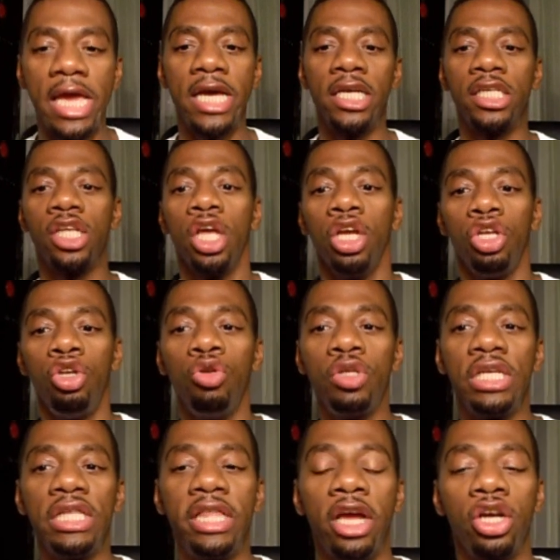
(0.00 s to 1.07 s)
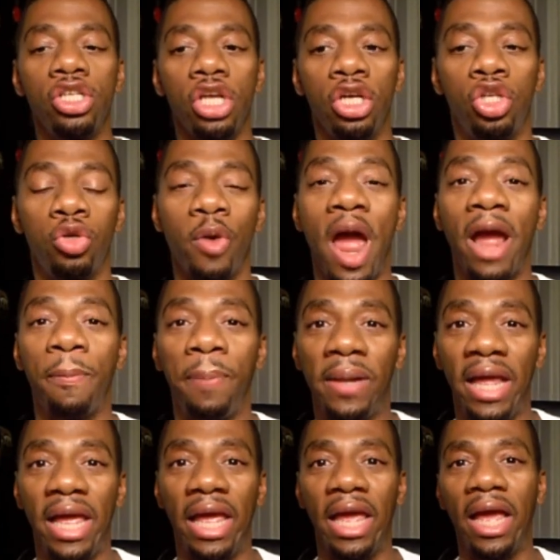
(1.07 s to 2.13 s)
is usually there's a
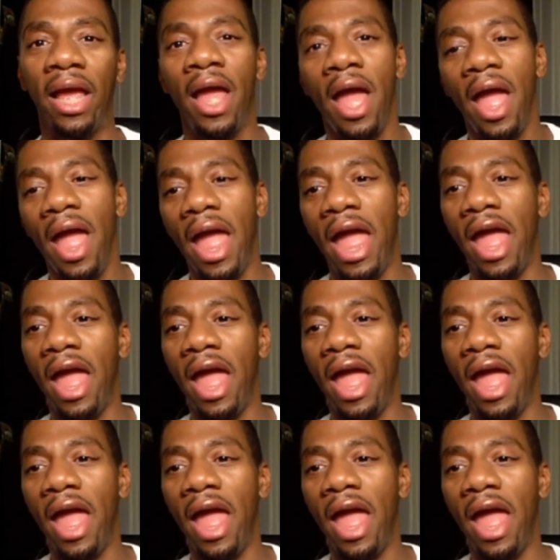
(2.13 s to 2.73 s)
track playing